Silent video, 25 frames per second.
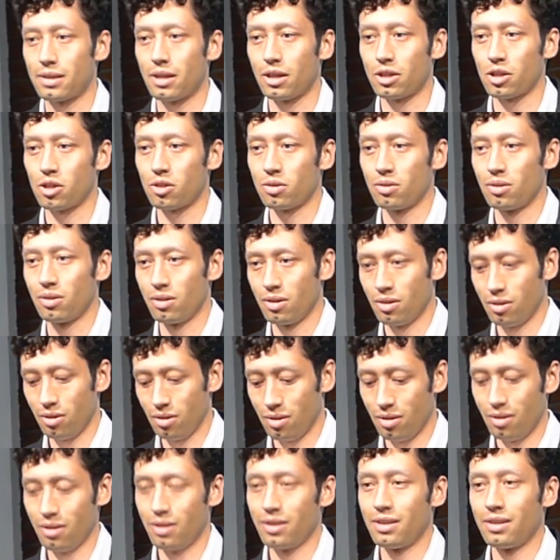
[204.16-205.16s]
On top of
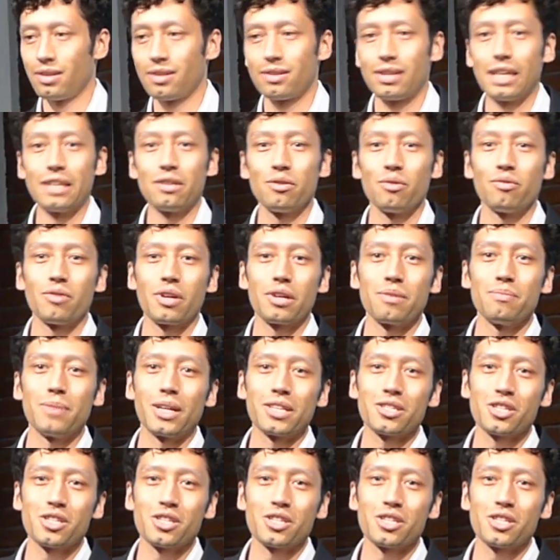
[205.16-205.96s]
that, the Asia